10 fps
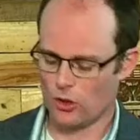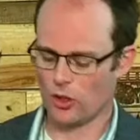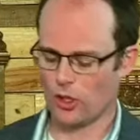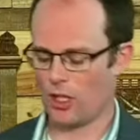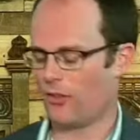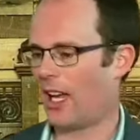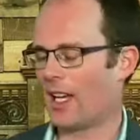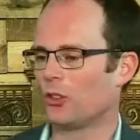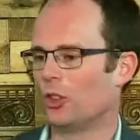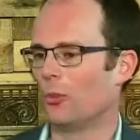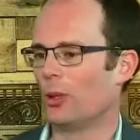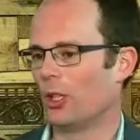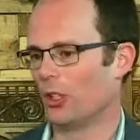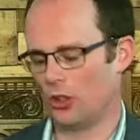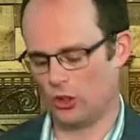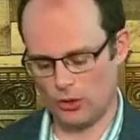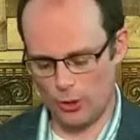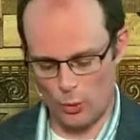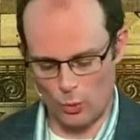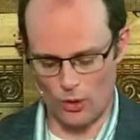you can kind of add to your purchase
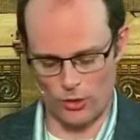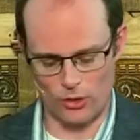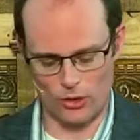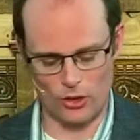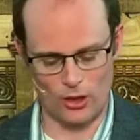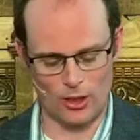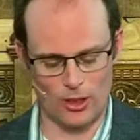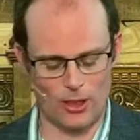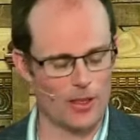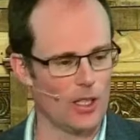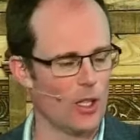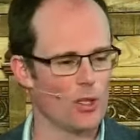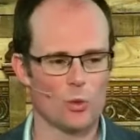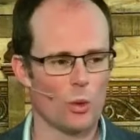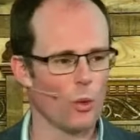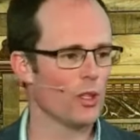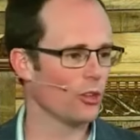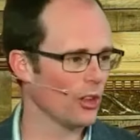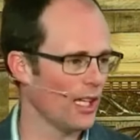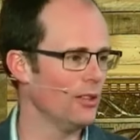if you want. No, it's what we're
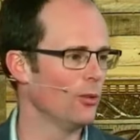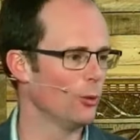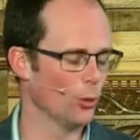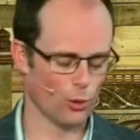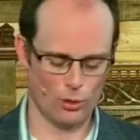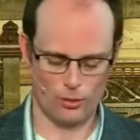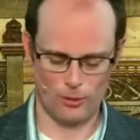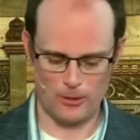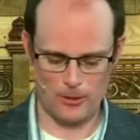saved for.